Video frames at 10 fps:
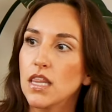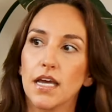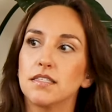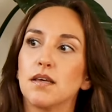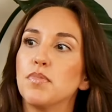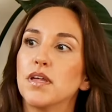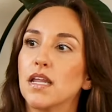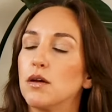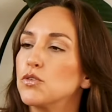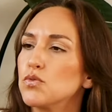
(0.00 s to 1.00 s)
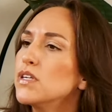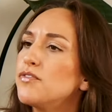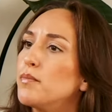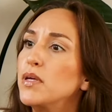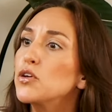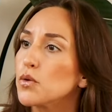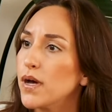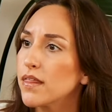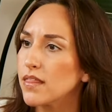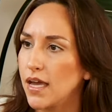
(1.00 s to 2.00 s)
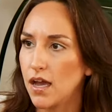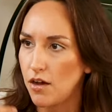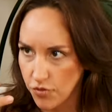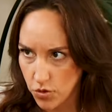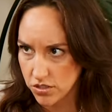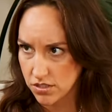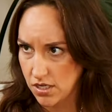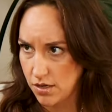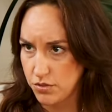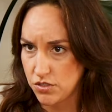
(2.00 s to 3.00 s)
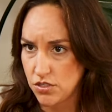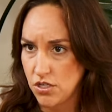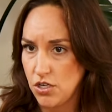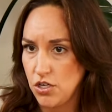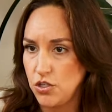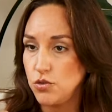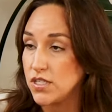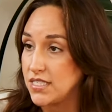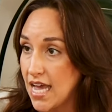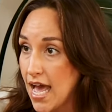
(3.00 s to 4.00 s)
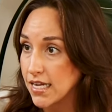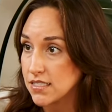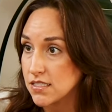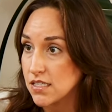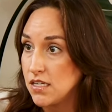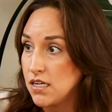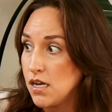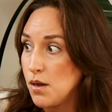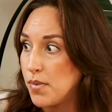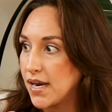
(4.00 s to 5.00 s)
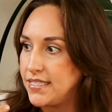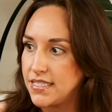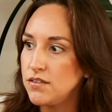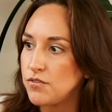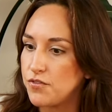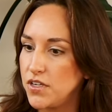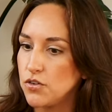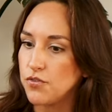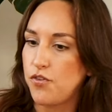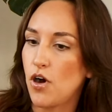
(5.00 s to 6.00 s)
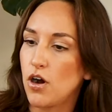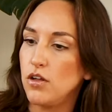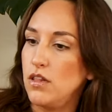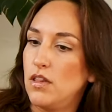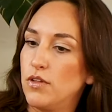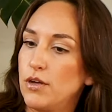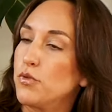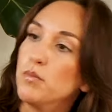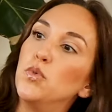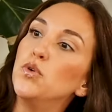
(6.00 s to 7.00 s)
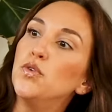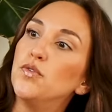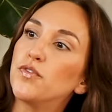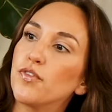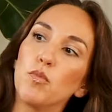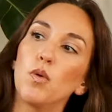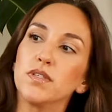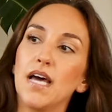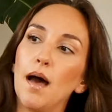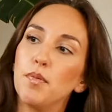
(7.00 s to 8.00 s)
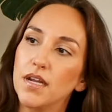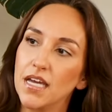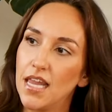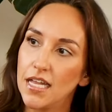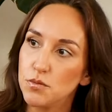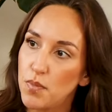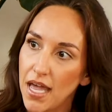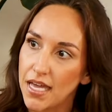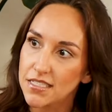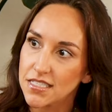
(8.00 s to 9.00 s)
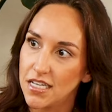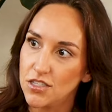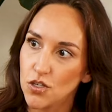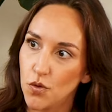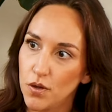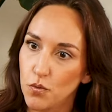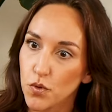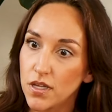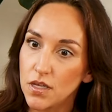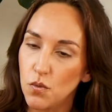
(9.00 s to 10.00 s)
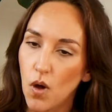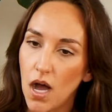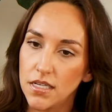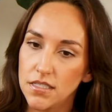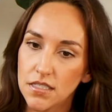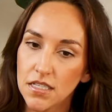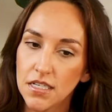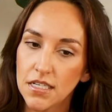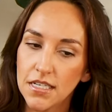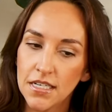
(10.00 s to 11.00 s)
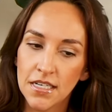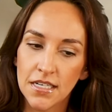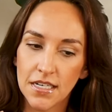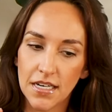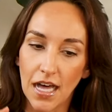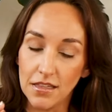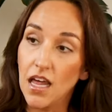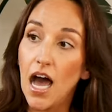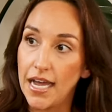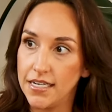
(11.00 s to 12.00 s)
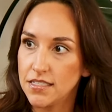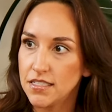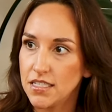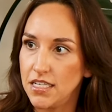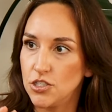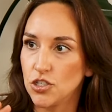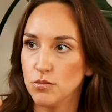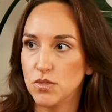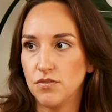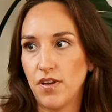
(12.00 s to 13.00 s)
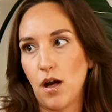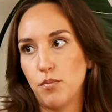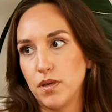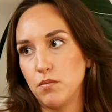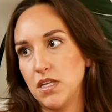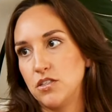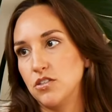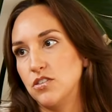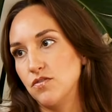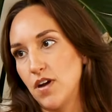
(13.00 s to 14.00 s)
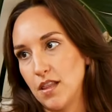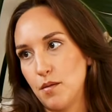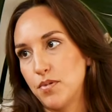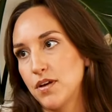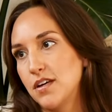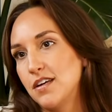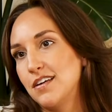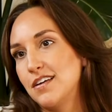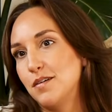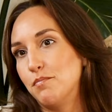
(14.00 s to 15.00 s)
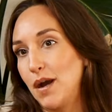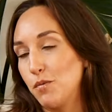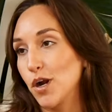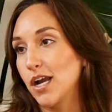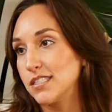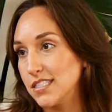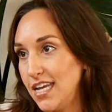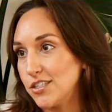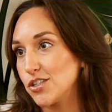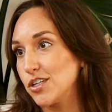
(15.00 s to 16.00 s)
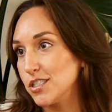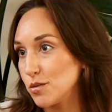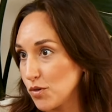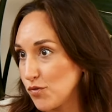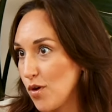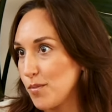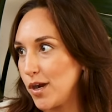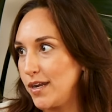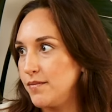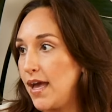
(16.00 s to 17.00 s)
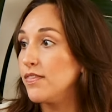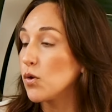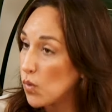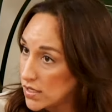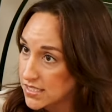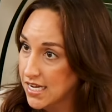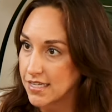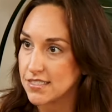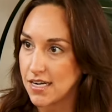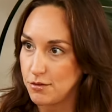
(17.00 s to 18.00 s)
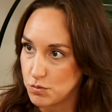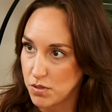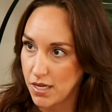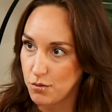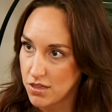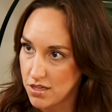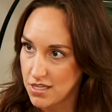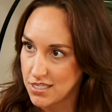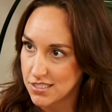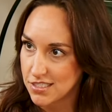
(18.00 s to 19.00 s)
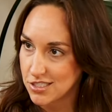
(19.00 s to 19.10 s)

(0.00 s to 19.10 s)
like something that I was really familiar with. Like, of course, I was using text, but I didn't feel far, like removed from what was happening in that space. And so it really was aligned in terms of helping me to develop my work as a dancer and as a performer. And there was text that I was playing with in this